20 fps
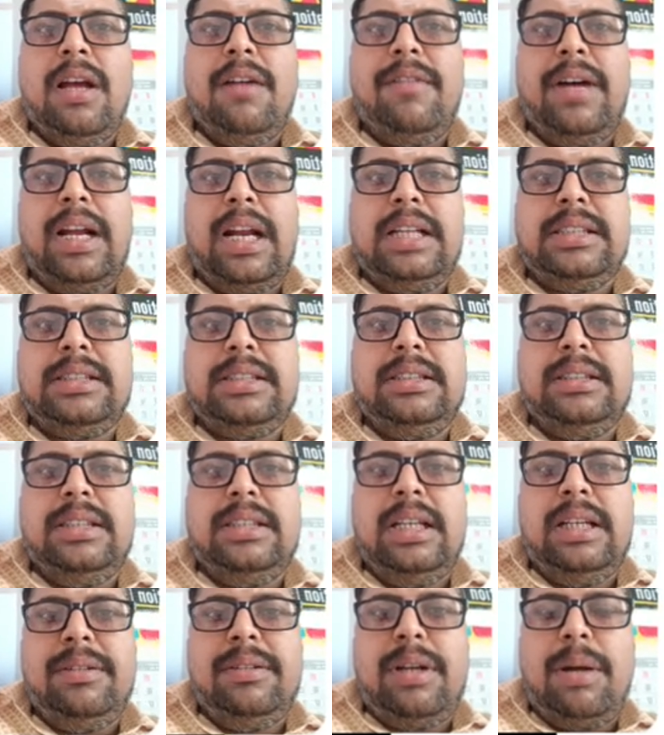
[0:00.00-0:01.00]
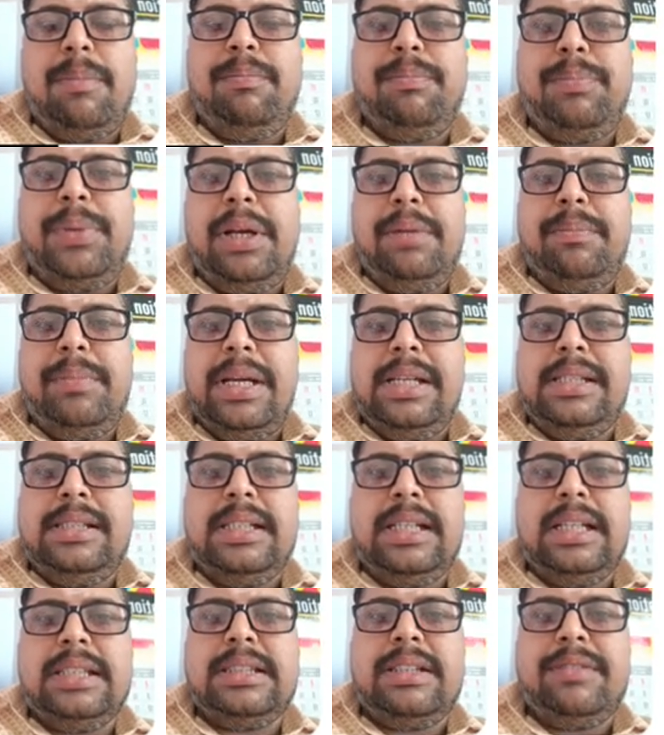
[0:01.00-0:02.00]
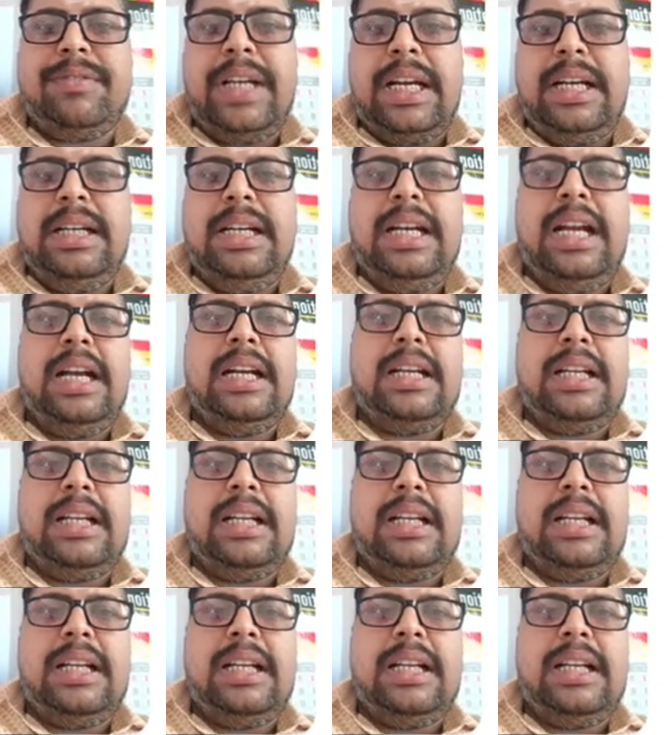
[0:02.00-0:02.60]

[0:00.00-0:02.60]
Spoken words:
Whereas the NumPy basically is ND